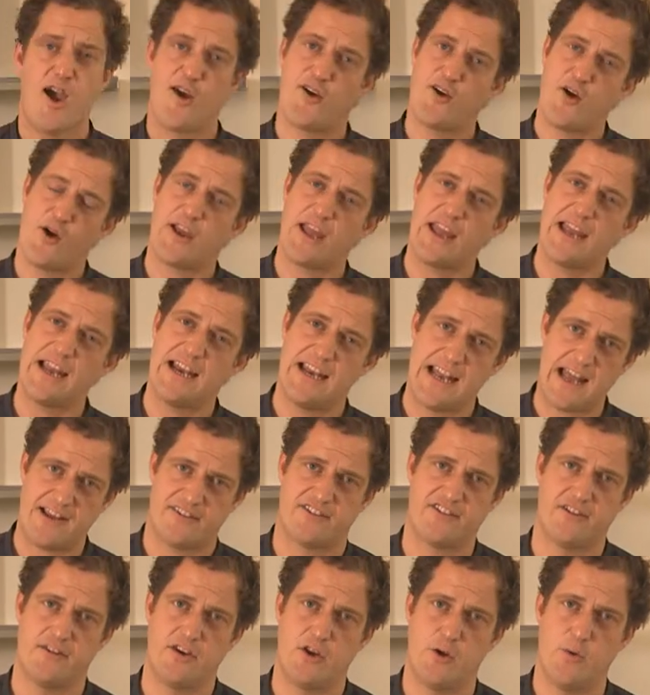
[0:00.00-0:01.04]
a cooking
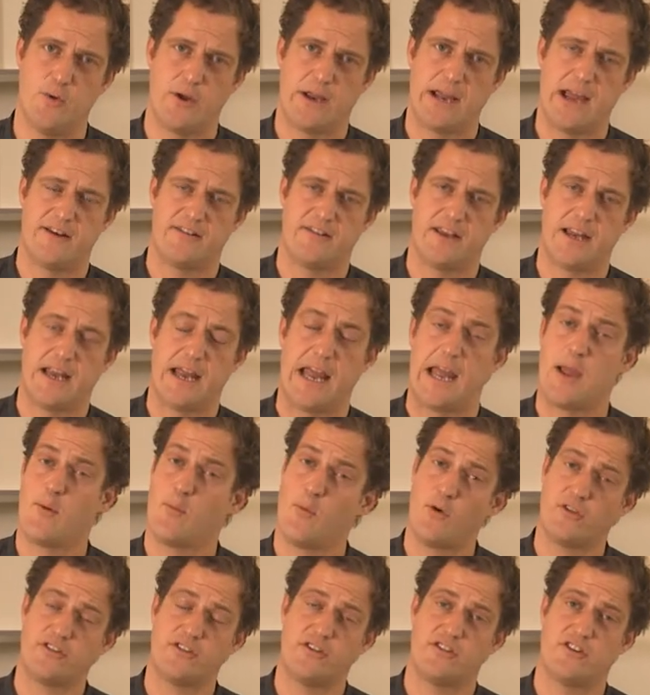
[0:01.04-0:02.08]
lesson you were getting. It
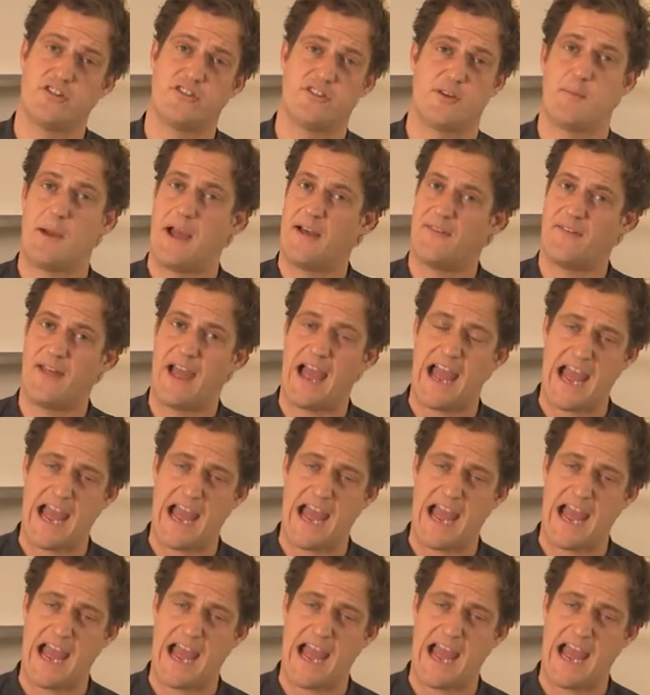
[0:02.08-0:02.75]
wasn't just about the